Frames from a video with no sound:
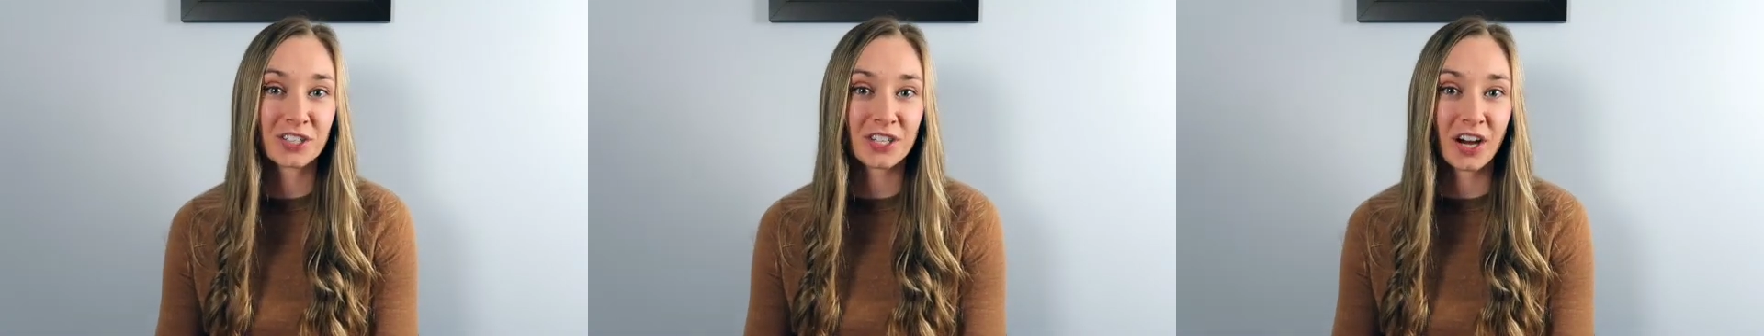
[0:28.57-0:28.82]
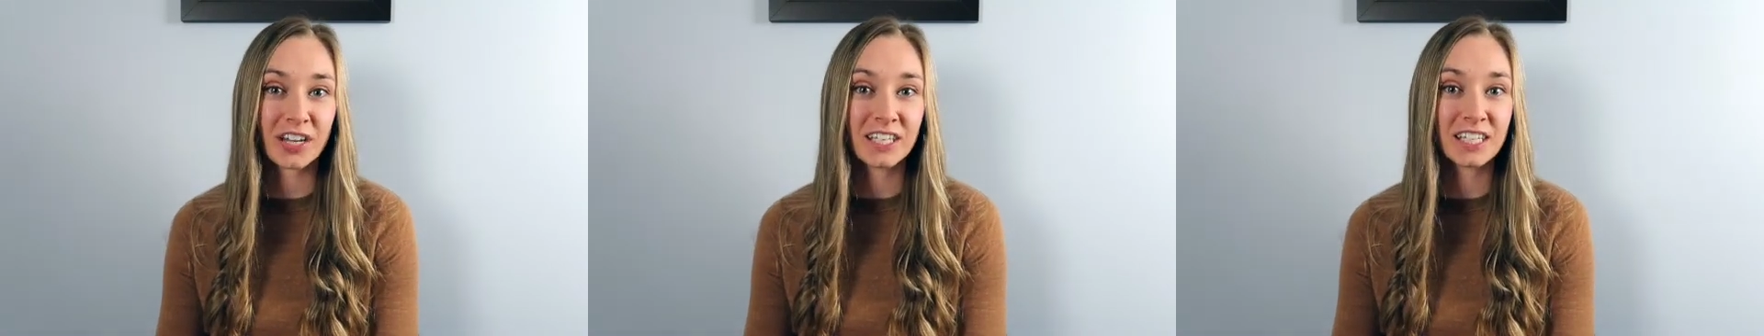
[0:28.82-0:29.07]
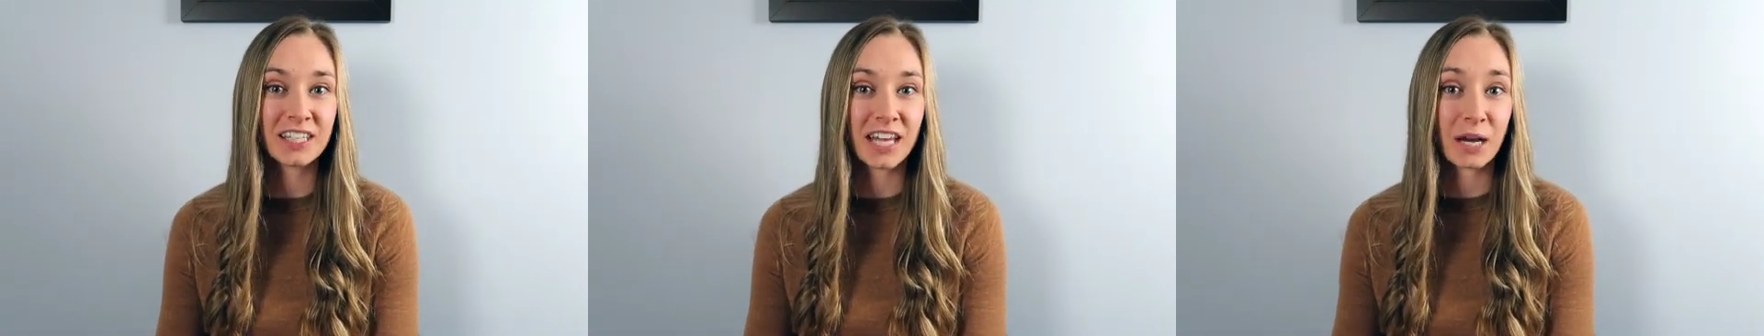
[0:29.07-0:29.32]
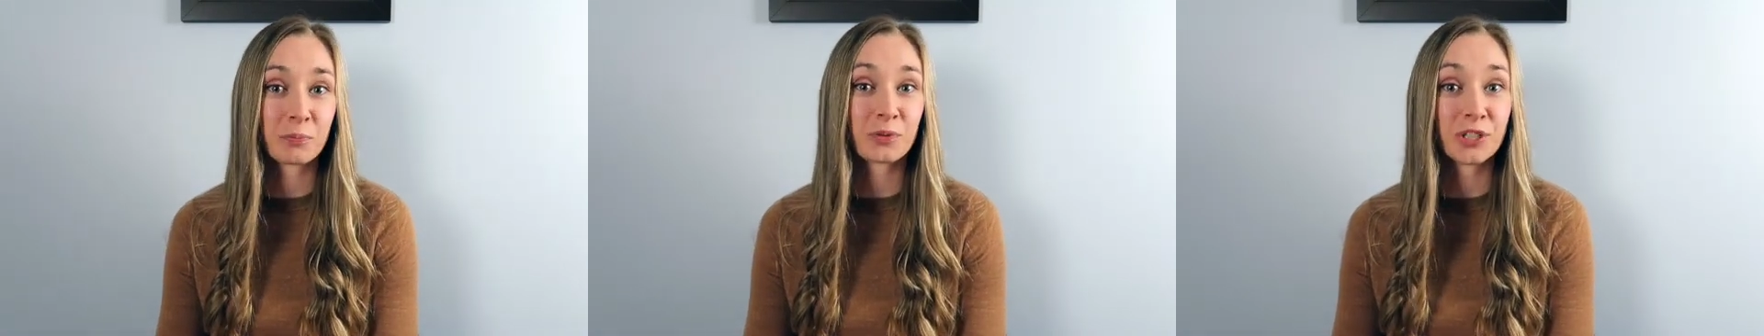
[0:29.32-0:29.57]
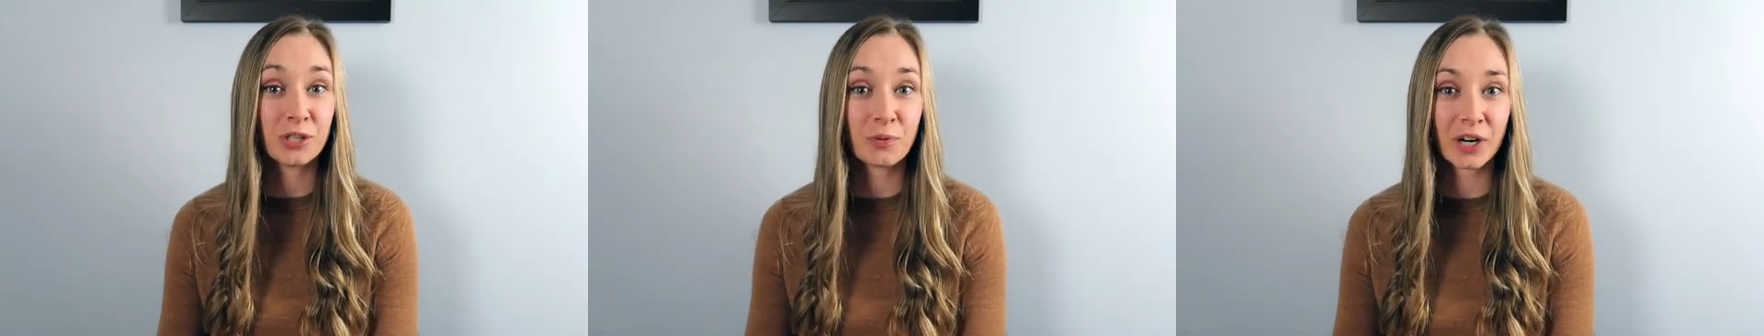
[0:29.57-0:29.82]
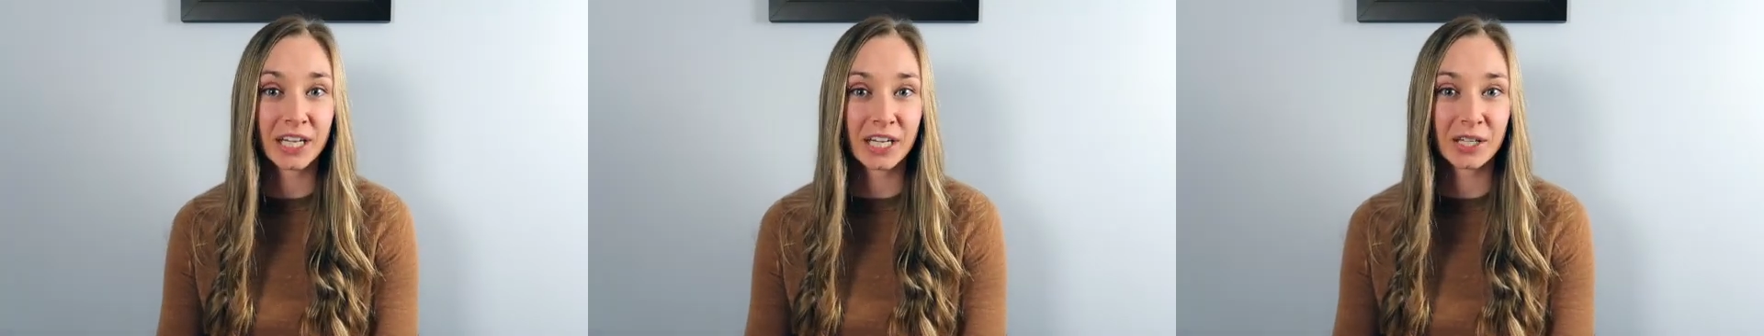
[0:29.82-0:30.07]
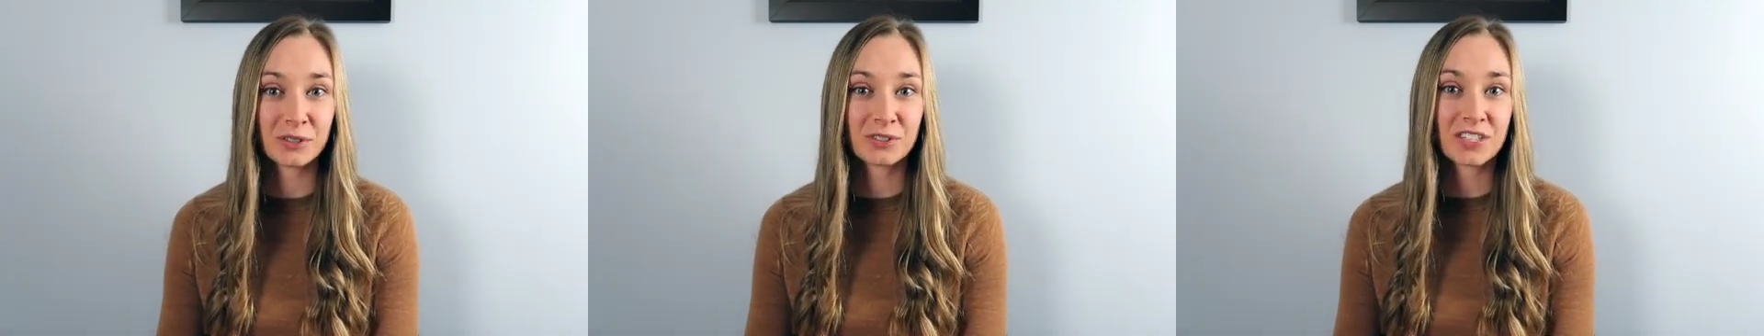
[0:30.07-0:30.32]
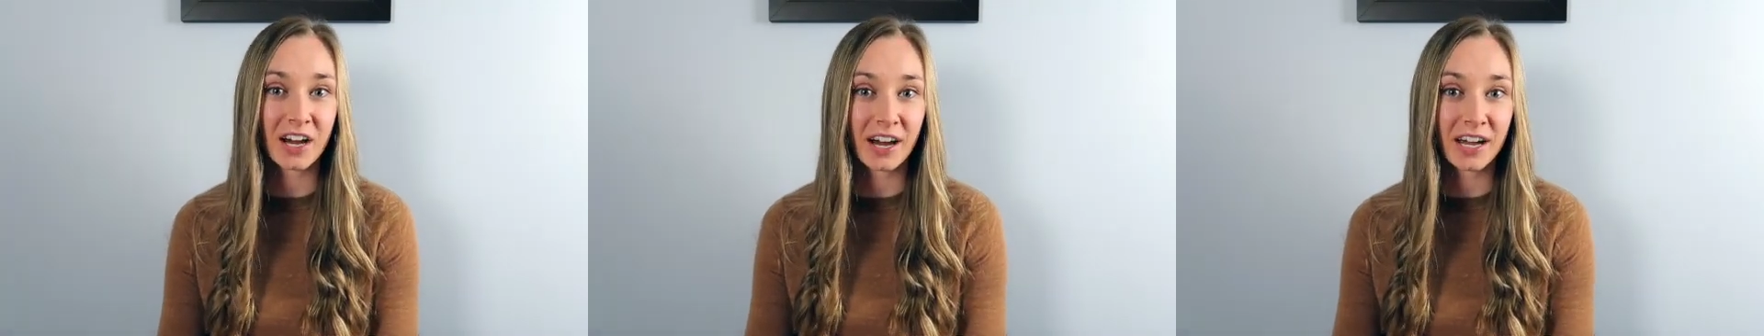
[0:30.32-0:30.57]
on in that pre-workout
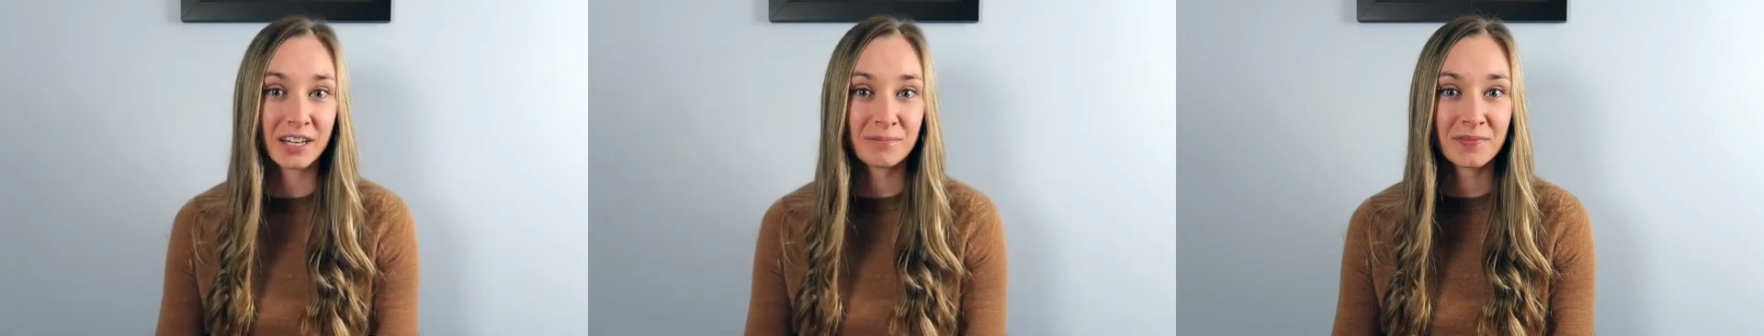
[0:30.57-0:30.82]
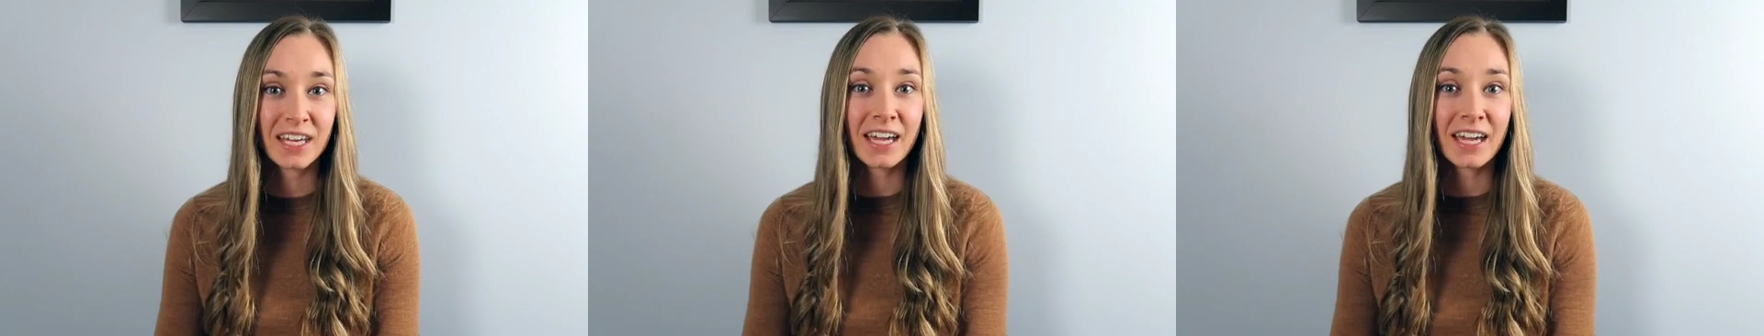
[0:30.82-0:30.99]
time,